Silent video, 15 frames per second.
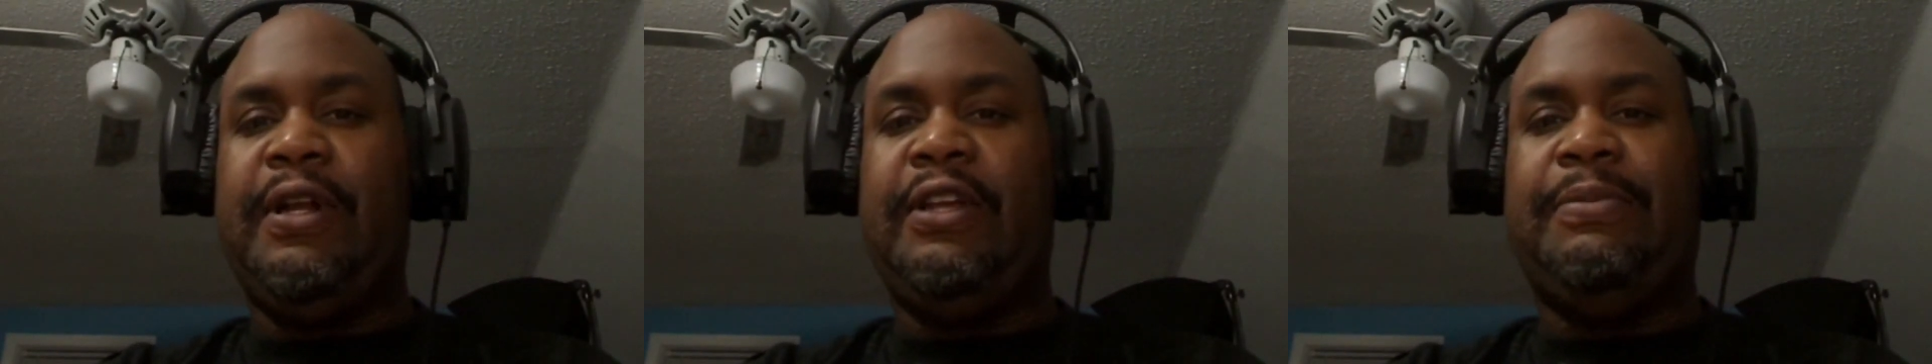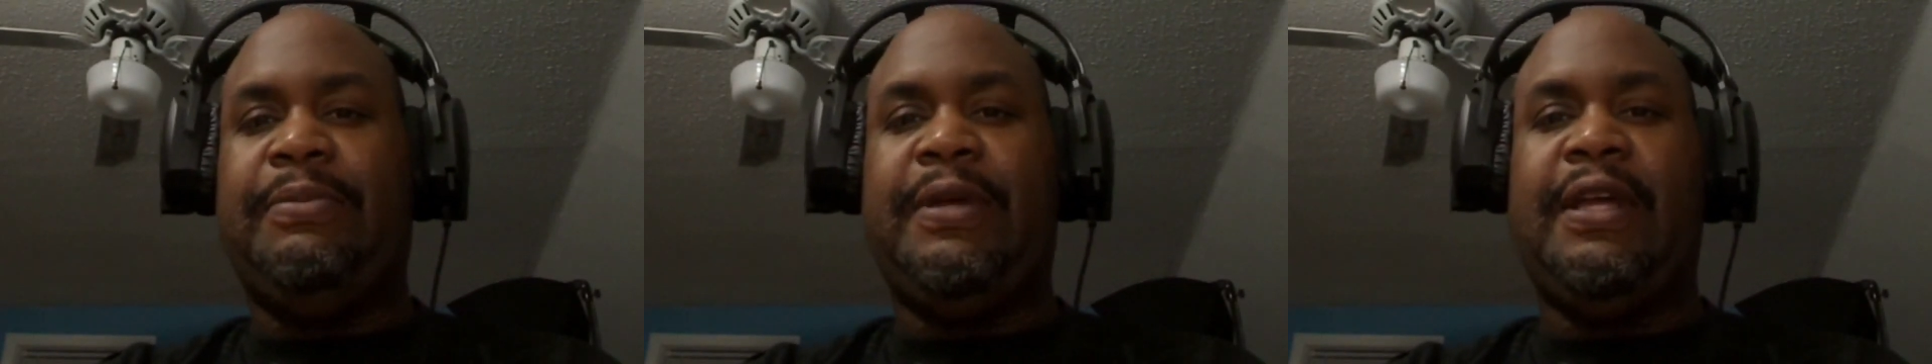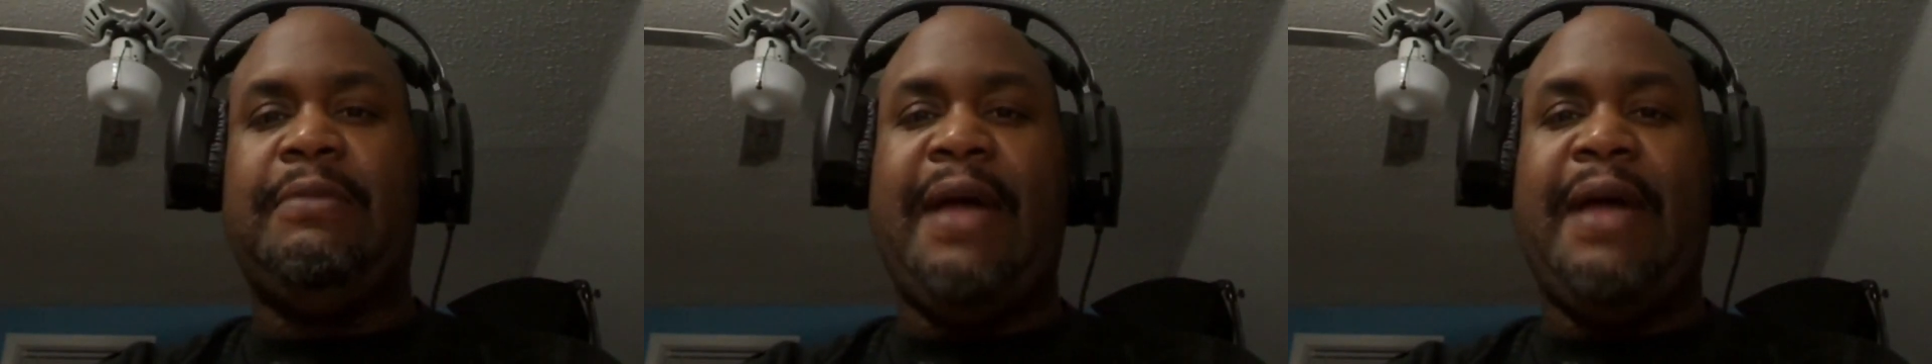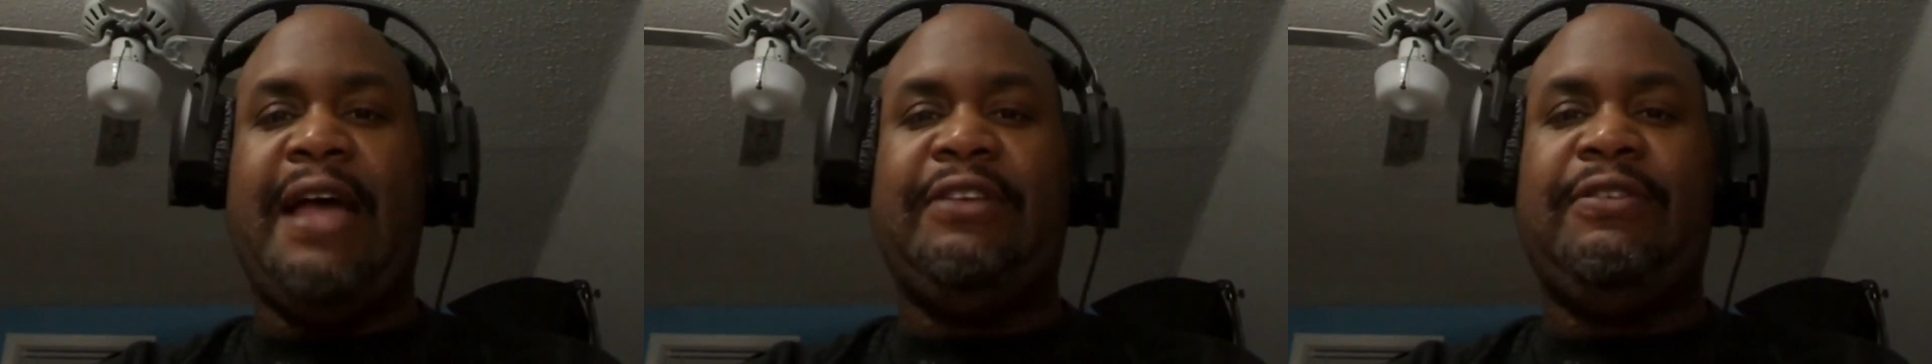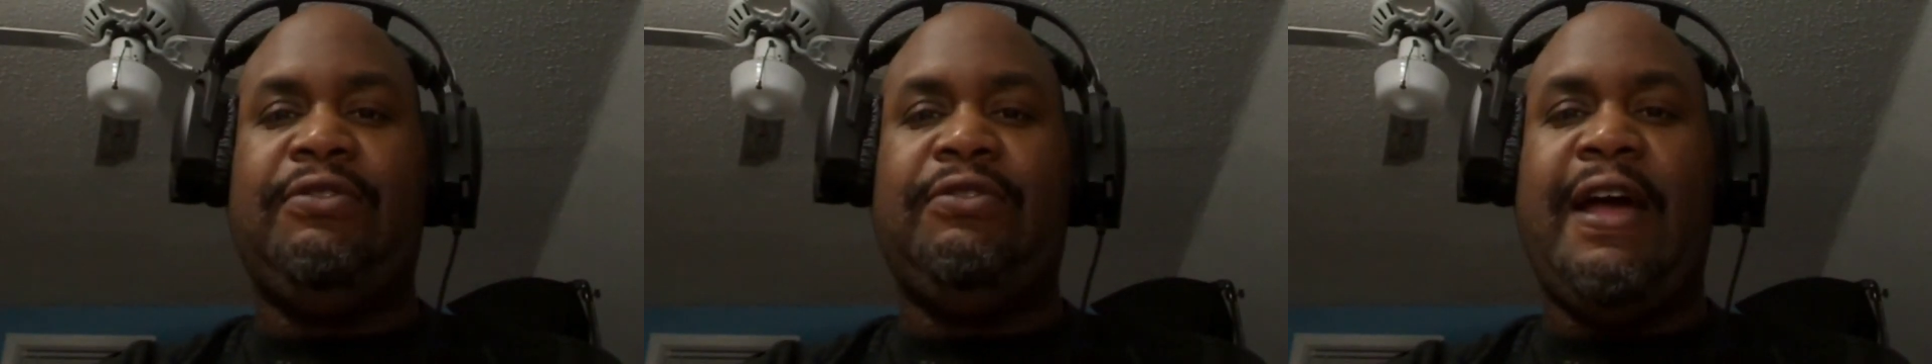It's been getting
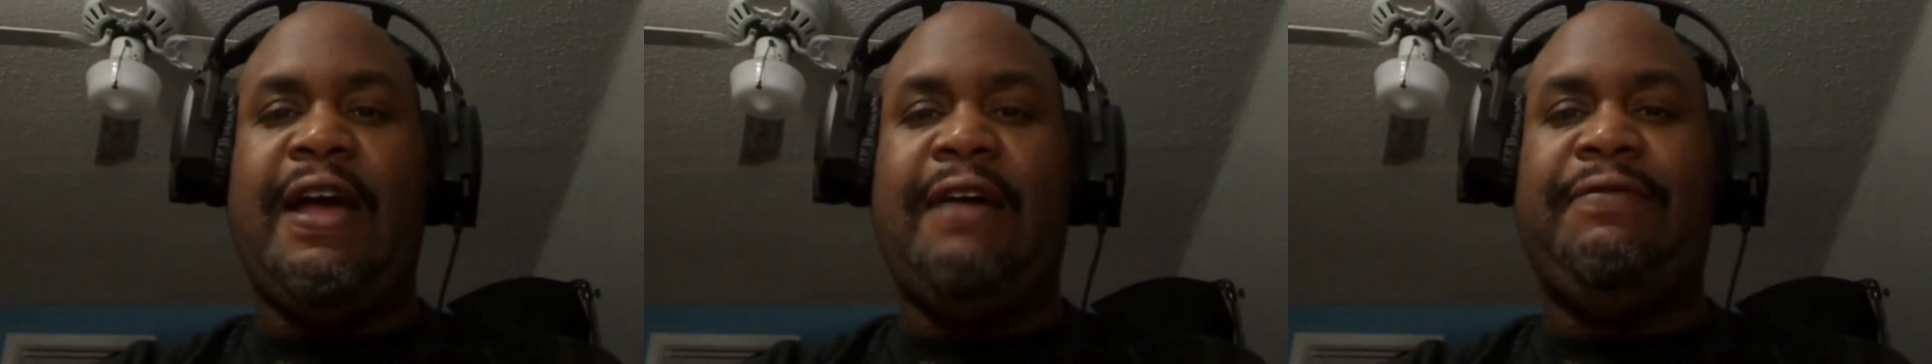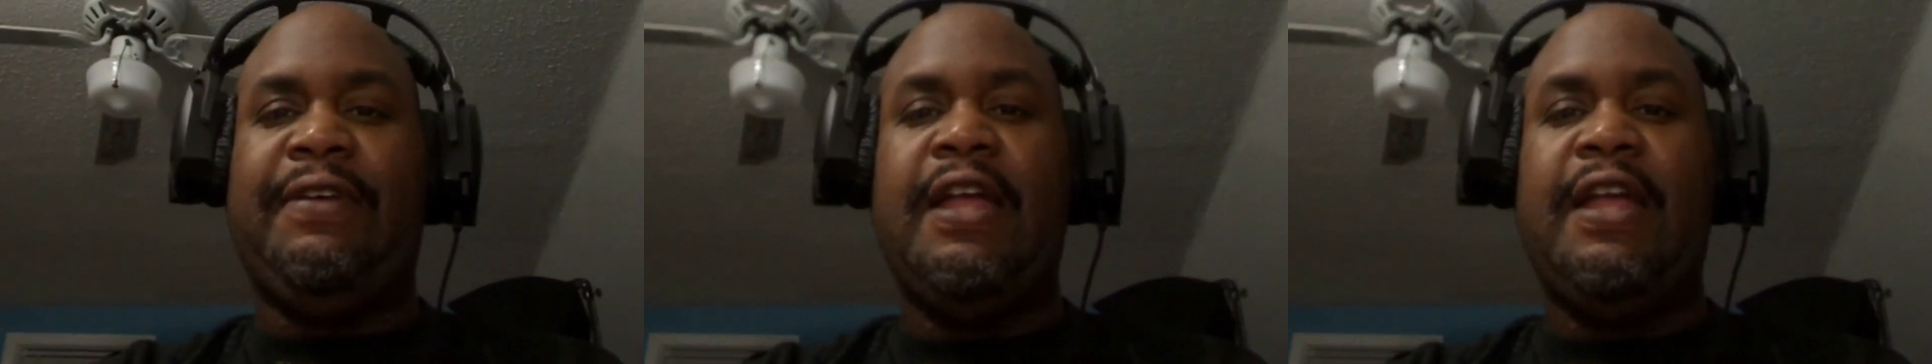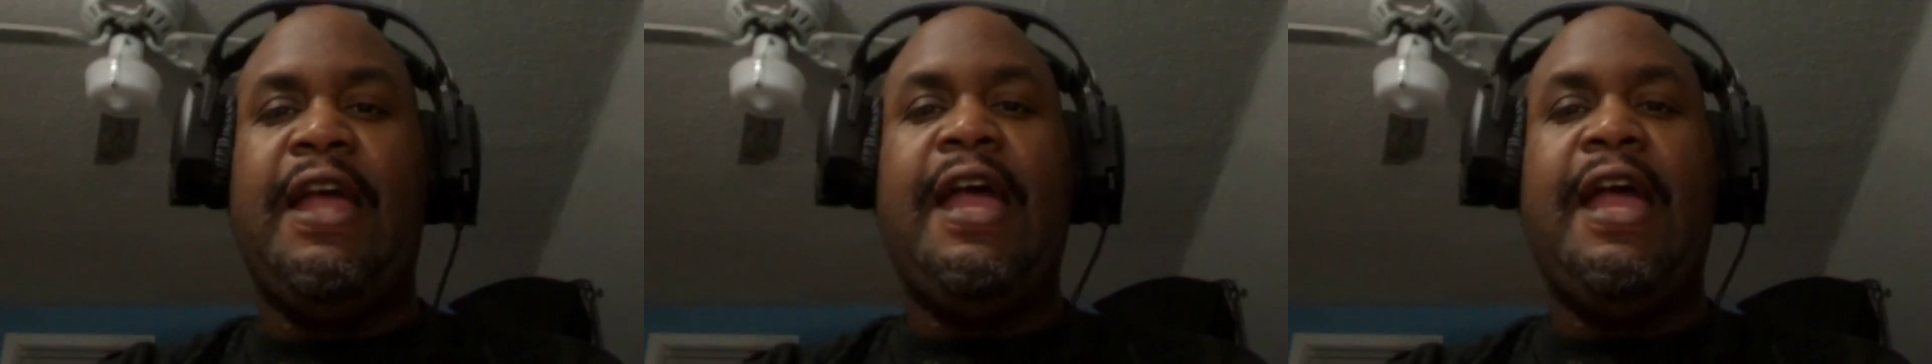massive traffic.